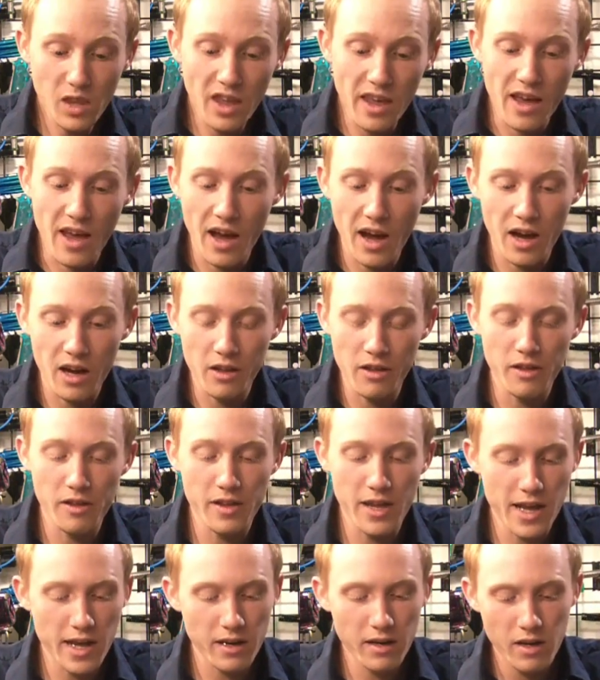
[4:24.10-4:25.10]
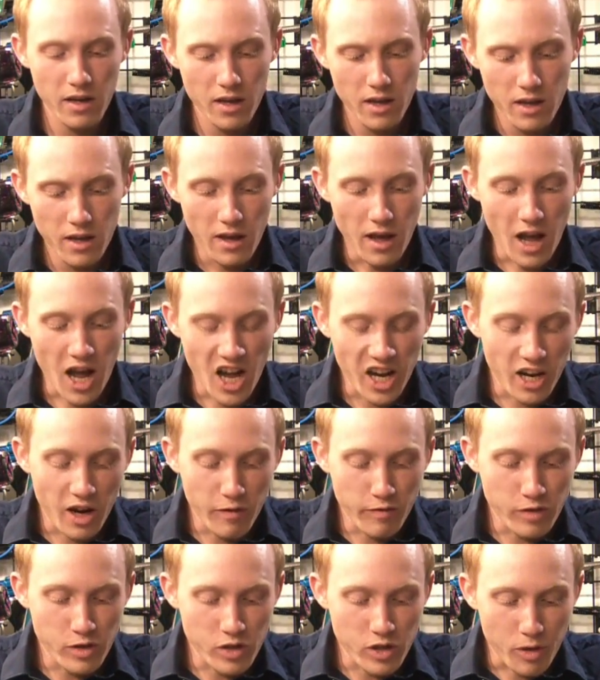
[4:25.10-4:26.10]
Other than that, eye
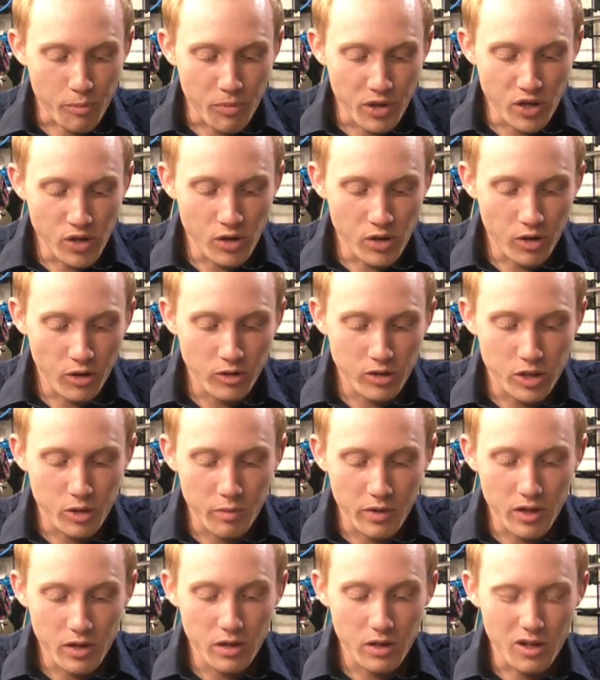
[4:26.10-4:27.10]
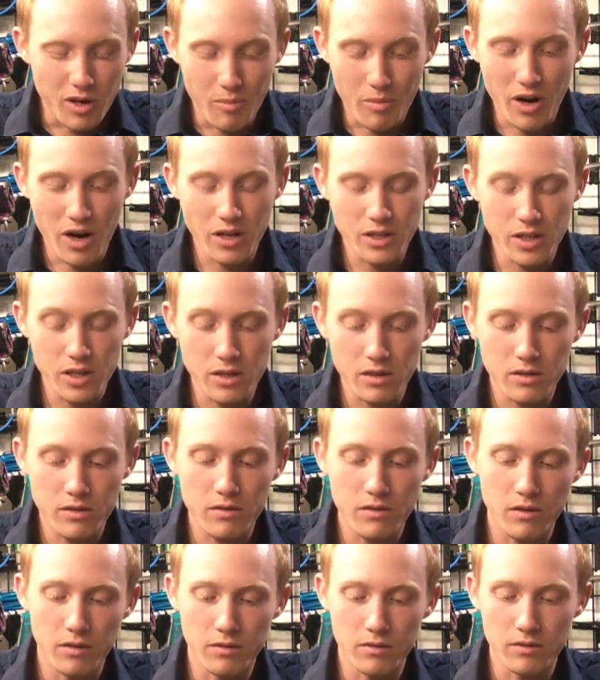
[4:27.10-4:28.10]
covers appear to be composite,
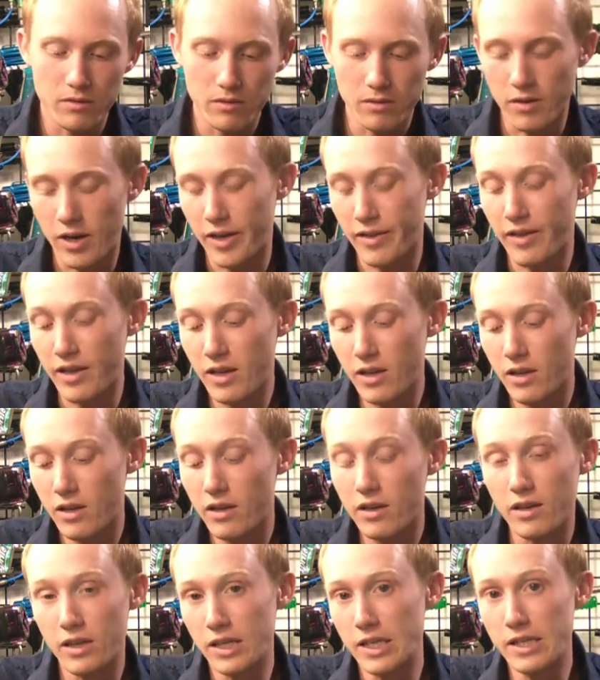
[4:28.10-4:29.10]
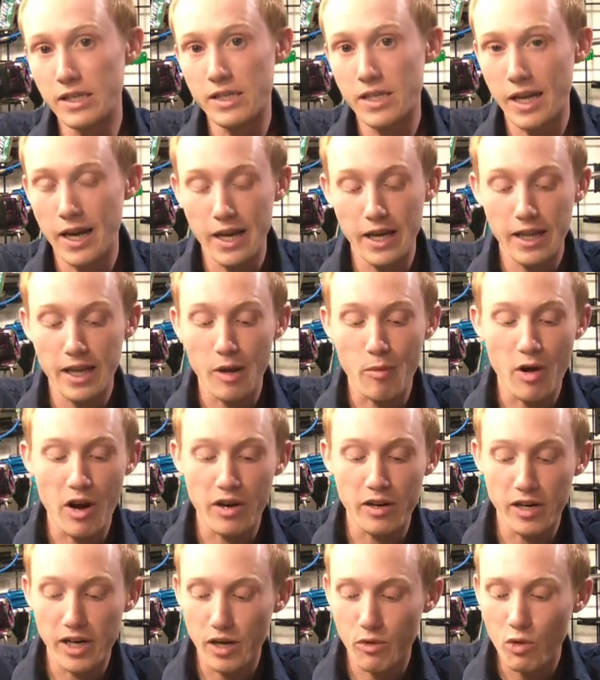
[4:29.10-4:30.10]
I think. It didn't say anything
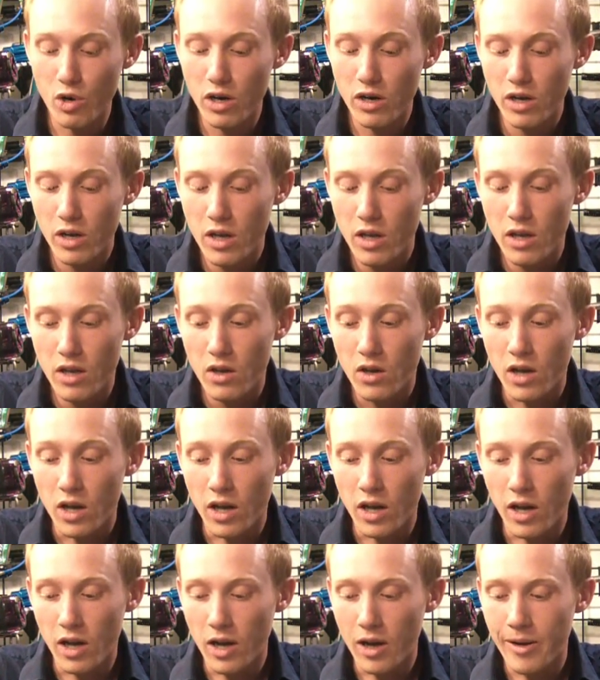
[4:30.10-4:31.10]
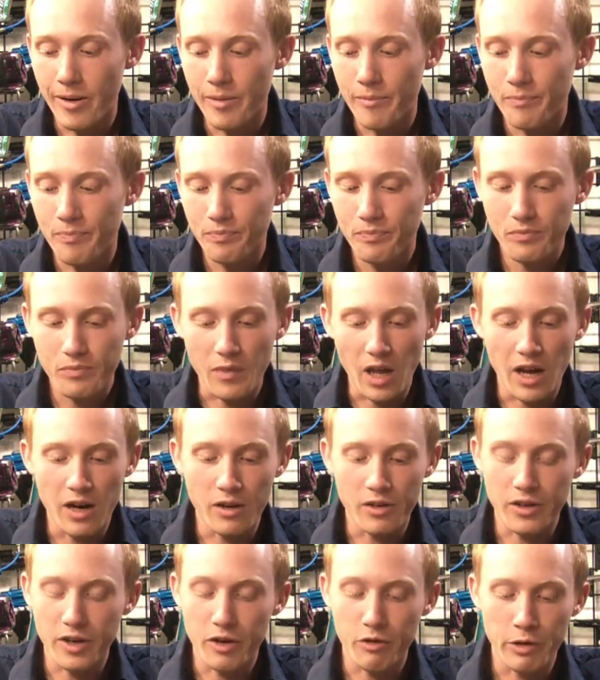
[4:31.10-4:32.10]
about it anywhere. I
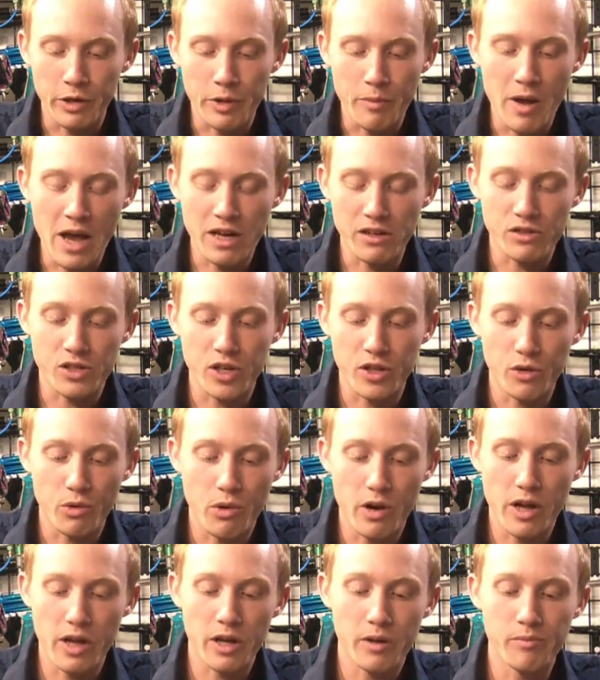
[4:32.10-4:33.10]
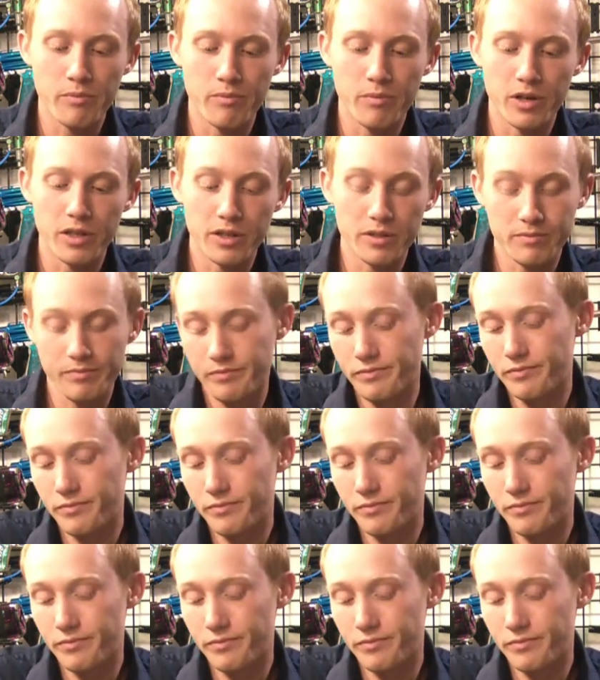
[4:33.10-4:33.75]
don't think it really matters either way, but